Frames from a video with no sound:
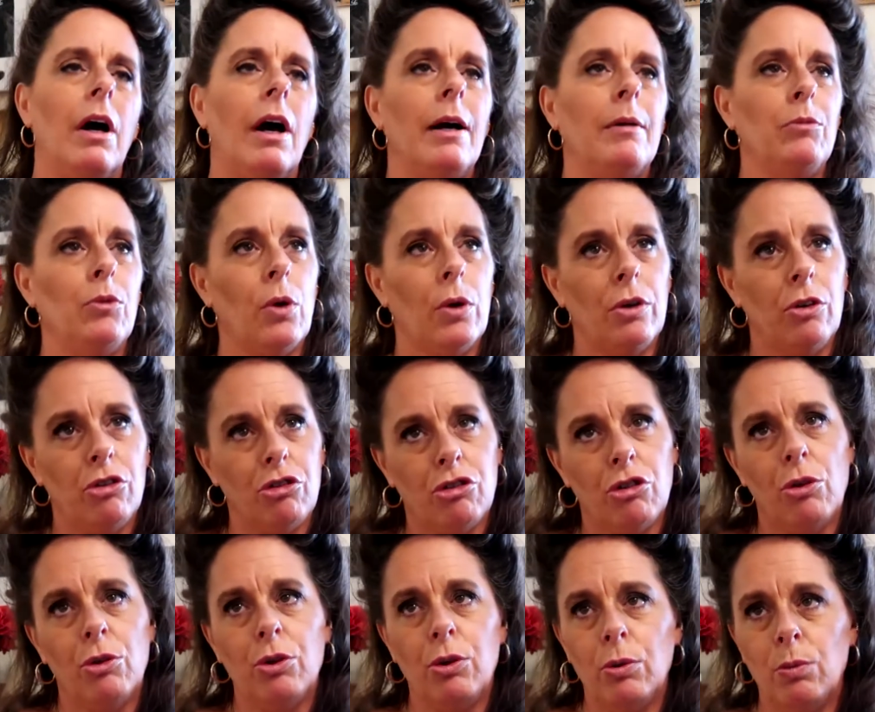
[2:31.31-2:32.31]
I'm going to
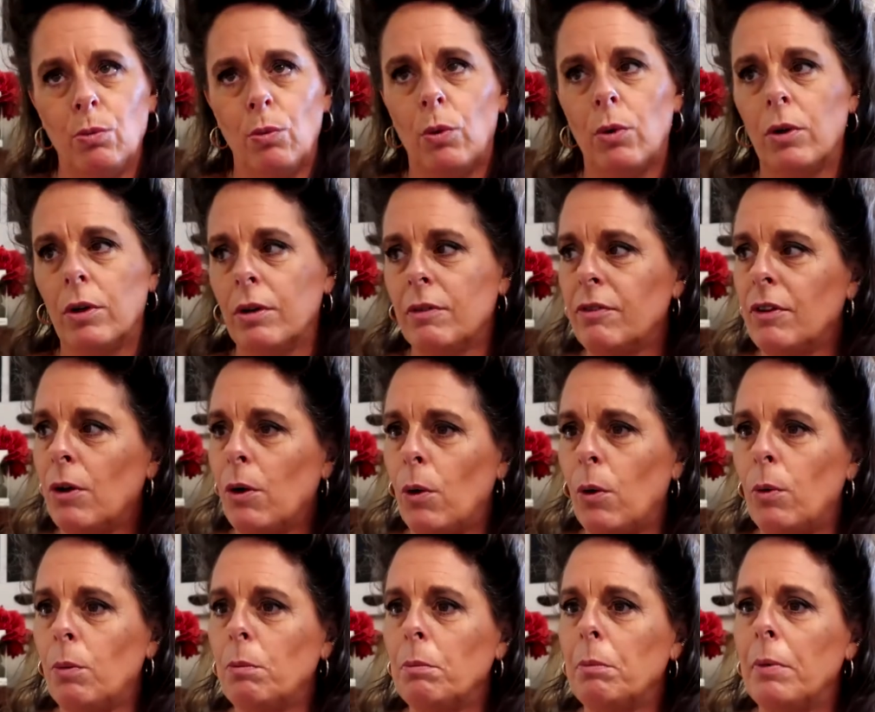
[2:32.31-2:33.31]
show you more of the
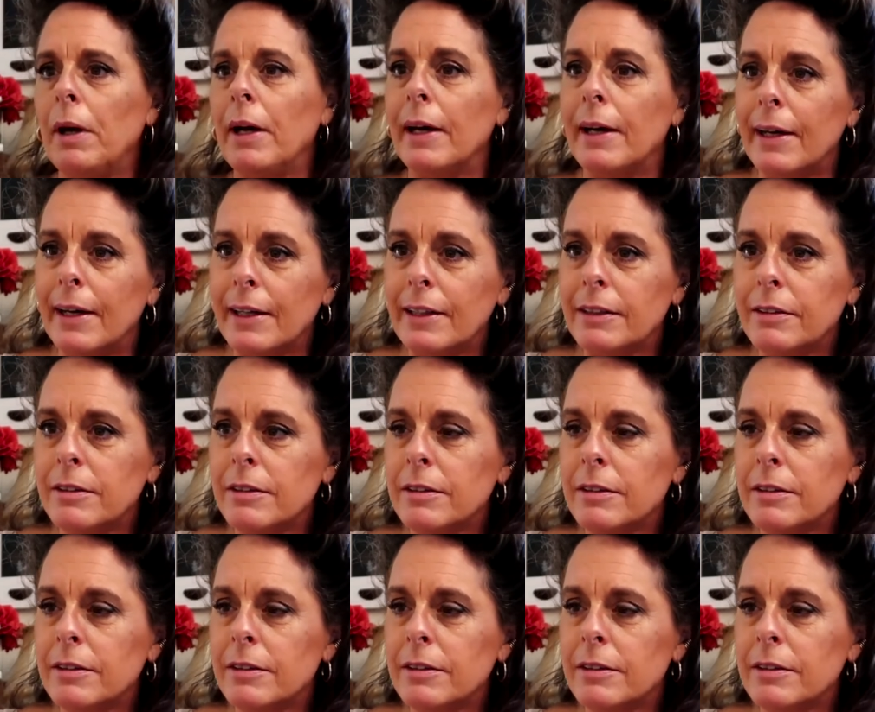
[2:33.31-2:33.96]
home, but